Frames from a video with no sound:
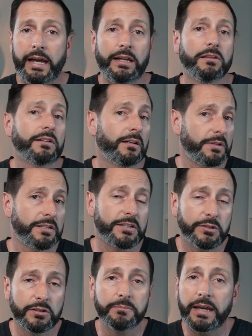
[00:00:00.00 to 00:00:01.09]
hey, look, I'm
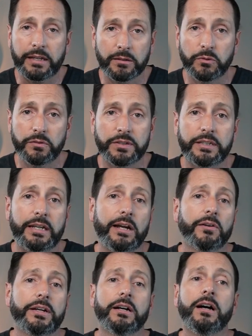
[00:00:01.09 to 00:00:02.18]
considering making a move to the
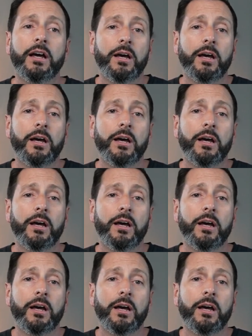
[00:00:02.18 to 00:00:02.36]
area,